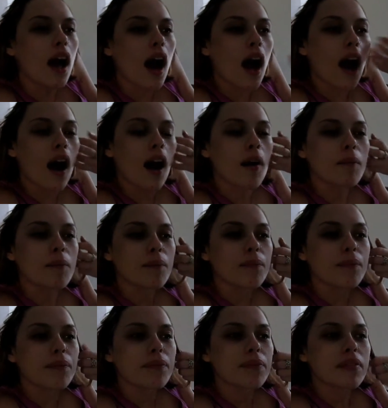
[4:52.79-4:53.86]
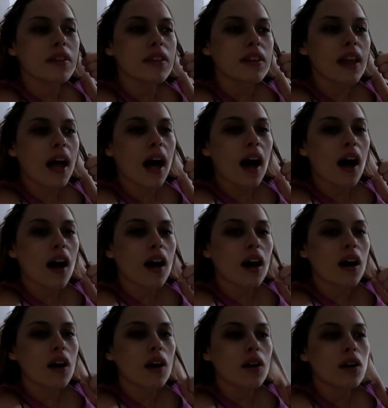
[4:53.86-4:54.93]
that
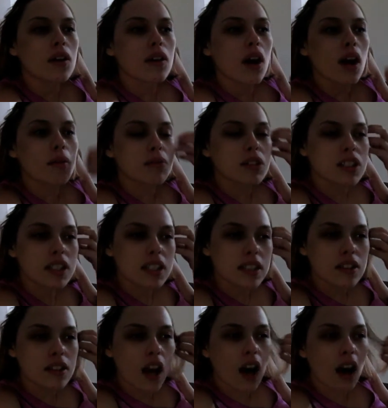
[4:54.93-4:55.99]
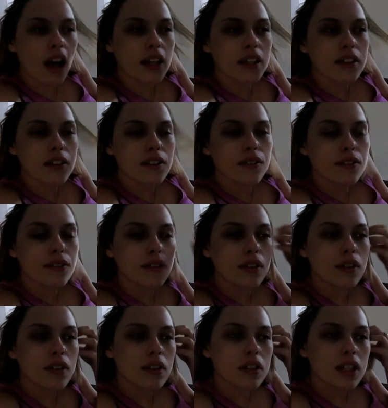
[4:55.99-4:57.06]
I'm just going to kind of
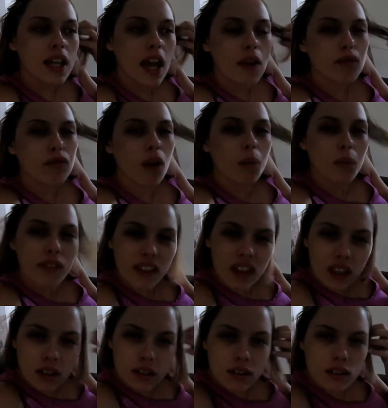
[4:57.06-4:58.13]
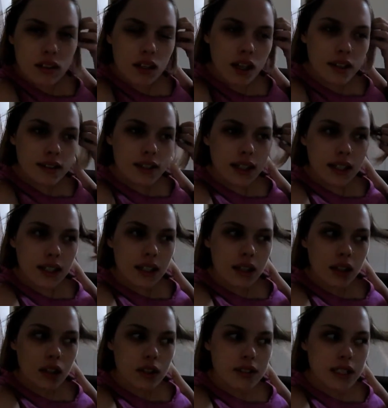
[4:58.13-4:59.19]
run with it and see
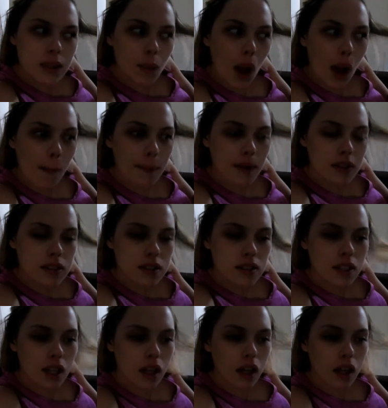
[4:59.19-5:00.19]
what happens.